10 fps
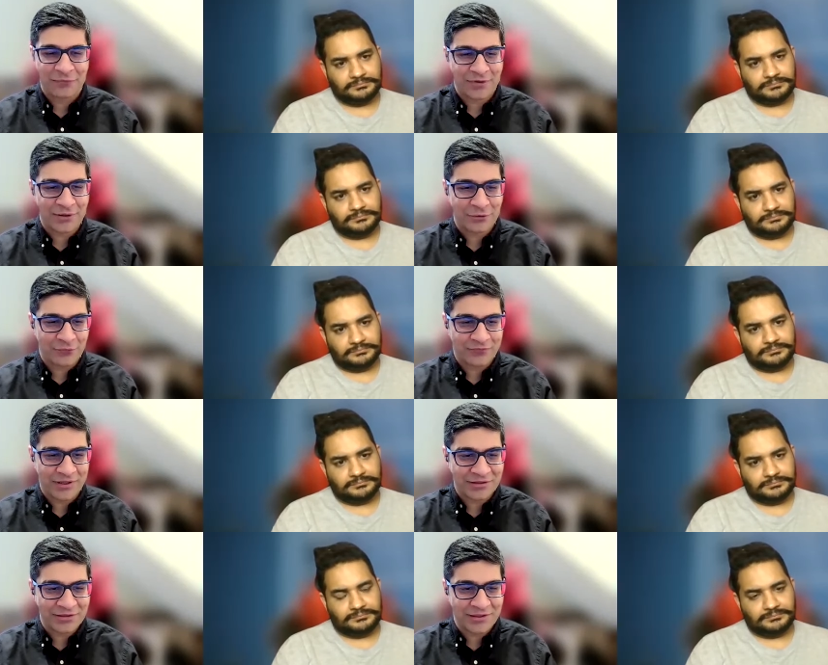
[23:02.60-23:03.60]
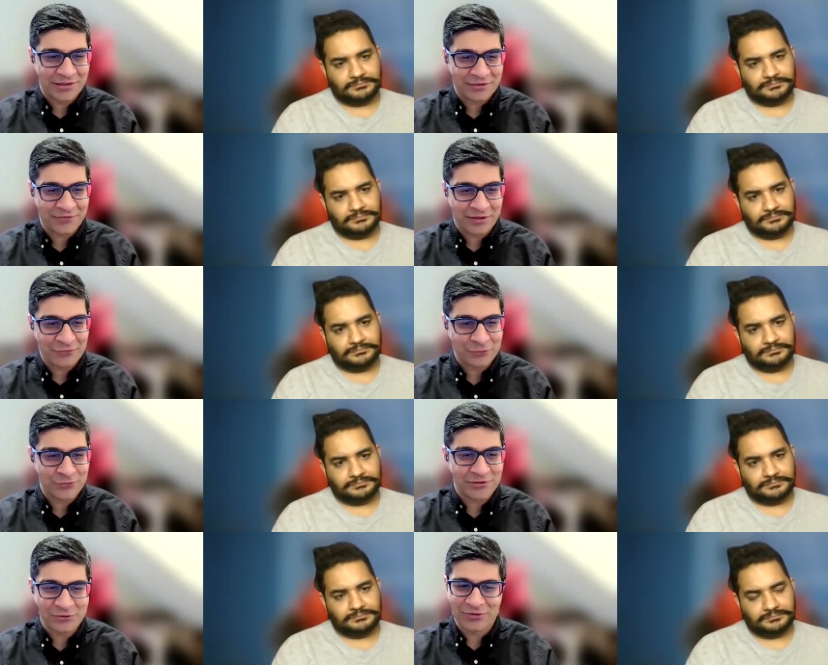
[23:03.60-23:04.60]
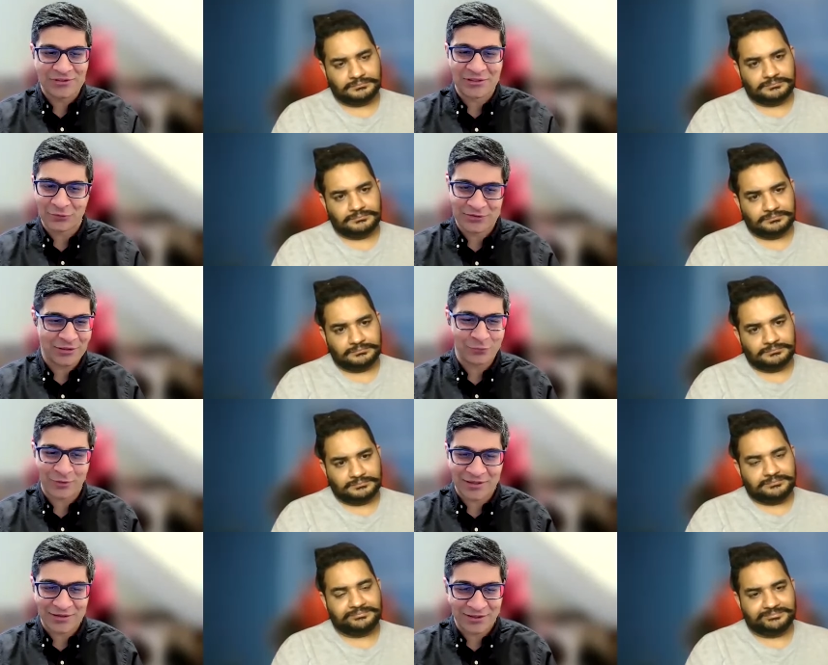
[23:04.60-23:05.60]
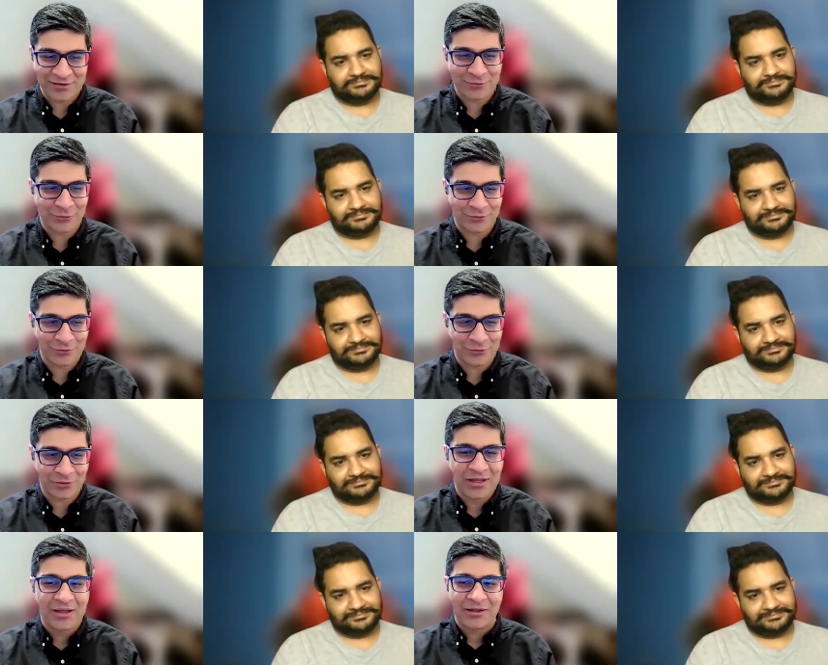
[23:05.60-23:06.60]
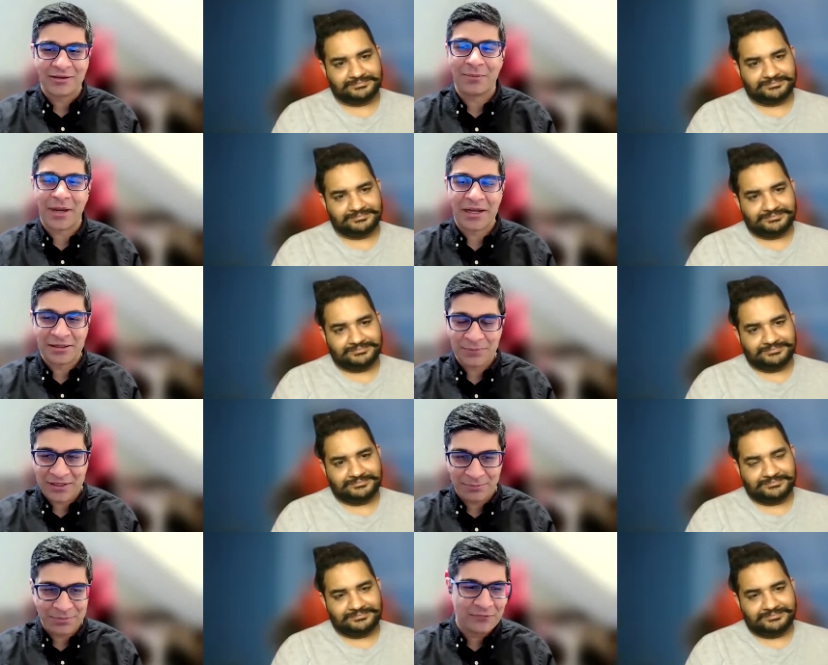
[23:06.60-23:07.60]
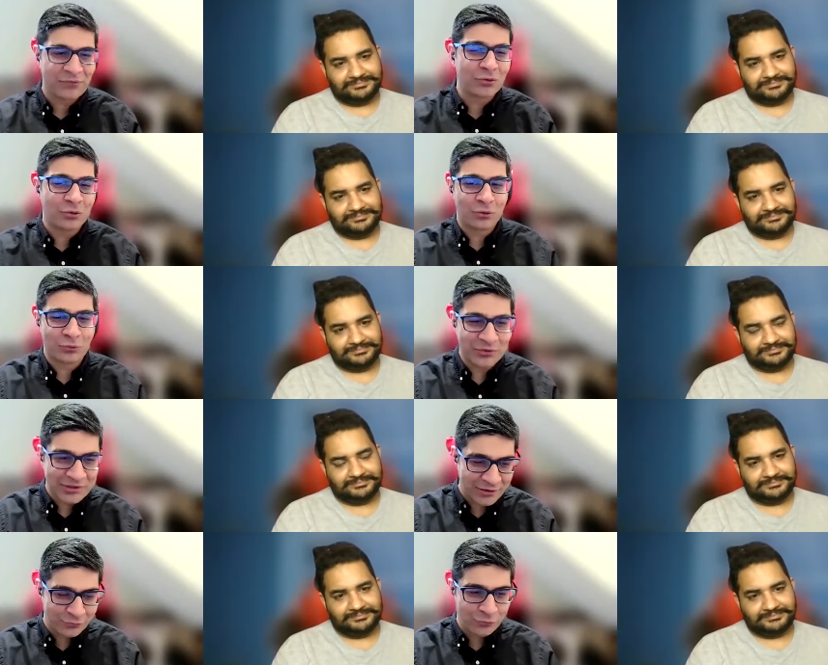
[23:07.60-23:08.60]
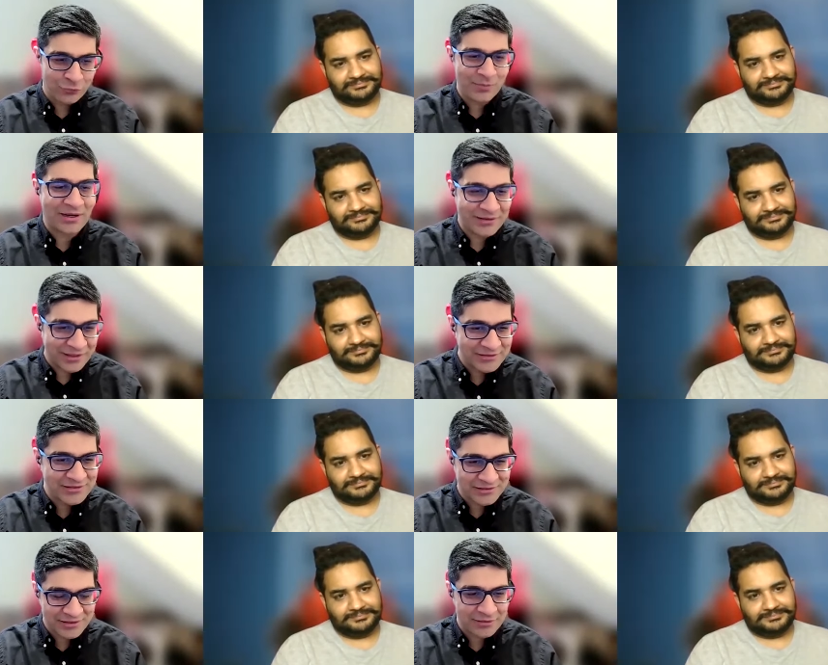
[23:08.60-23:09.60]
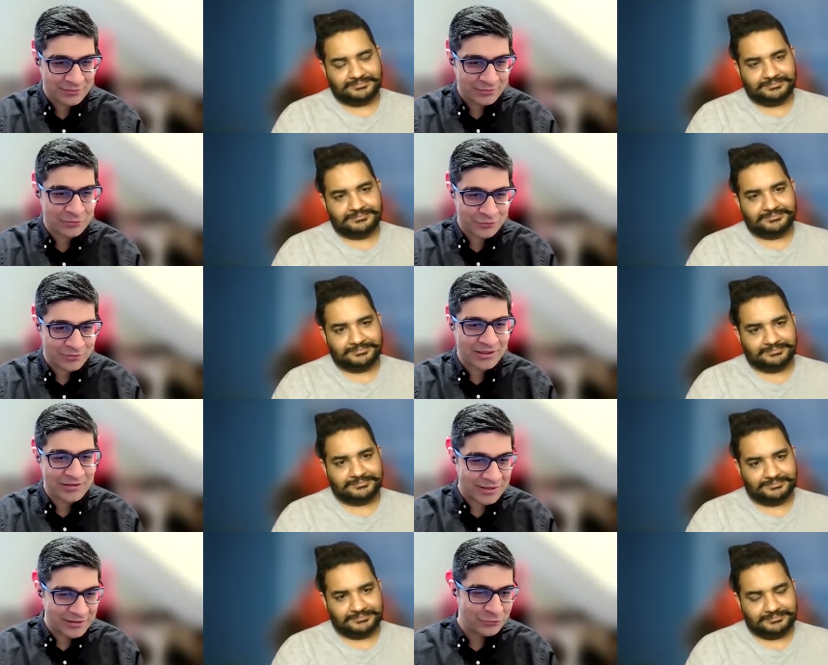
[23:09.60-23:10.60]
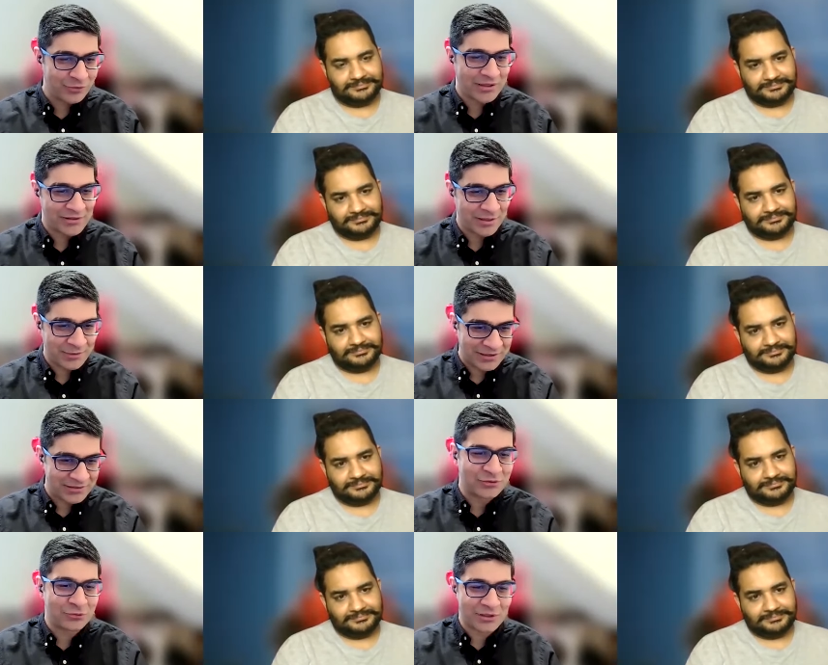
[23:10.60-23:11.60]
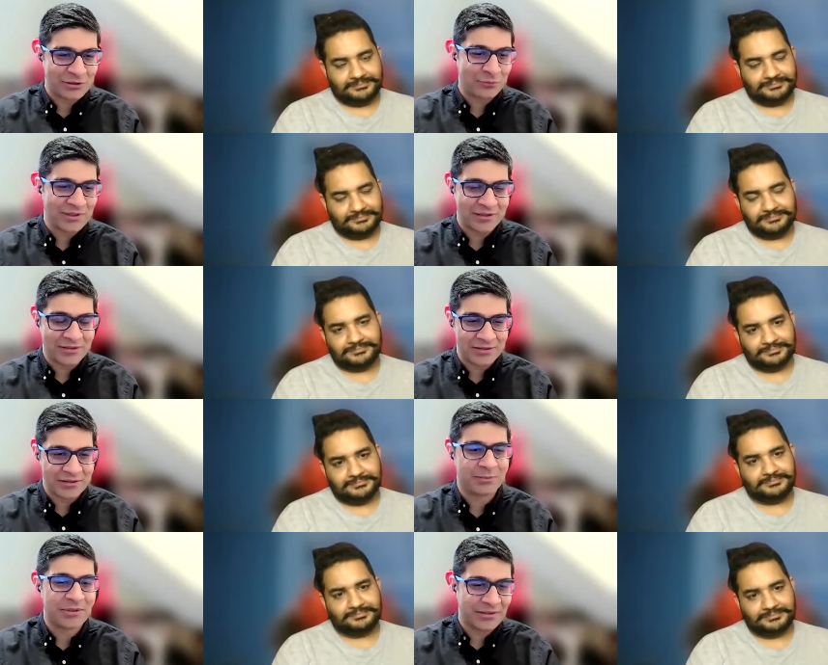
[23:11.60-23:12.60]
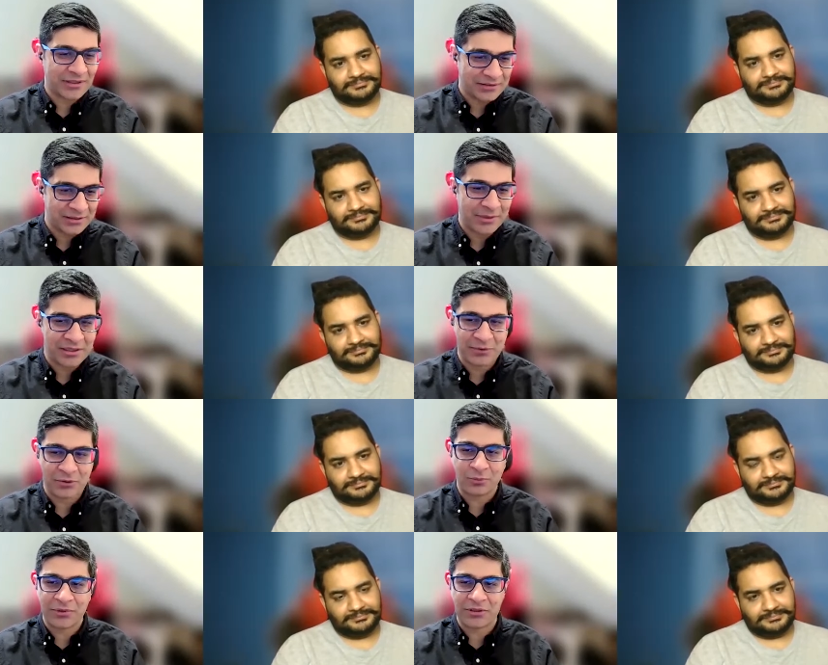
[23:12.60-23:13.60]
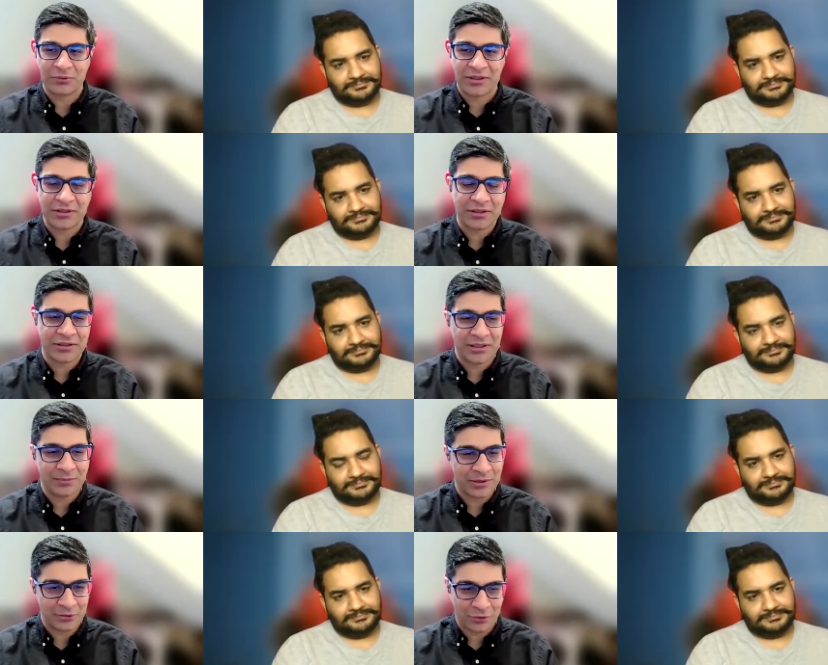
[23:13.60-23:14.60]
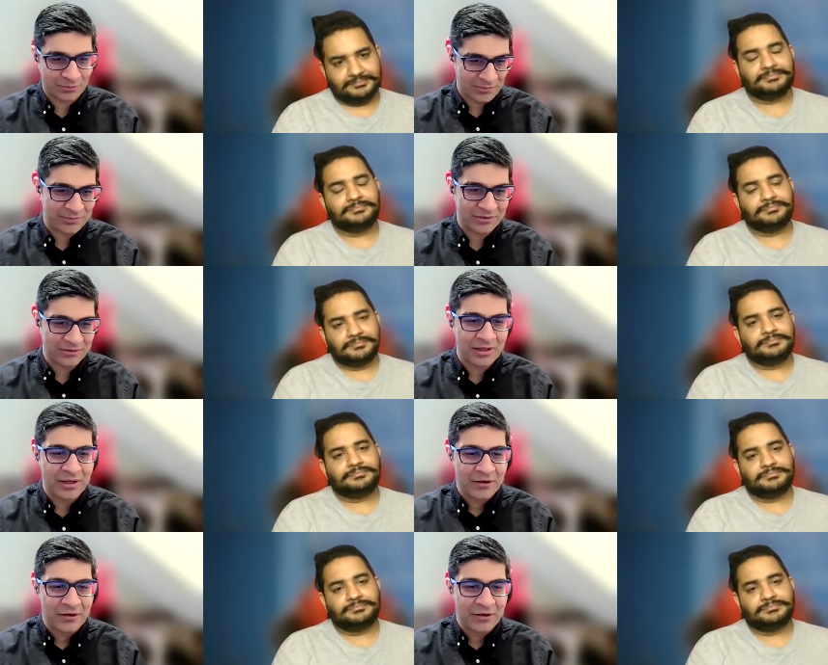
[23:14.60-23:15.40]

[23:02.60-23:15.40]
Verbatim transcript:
Speaker 1: in front of 30, 35 students, you just say, oh, sorry, your idea is wrong, you know. They might be happy if you go to their room and then say, sir, you know, I like your idea, but I think you can tweak it a little bit. Then they might be open to that critique, but not maybe in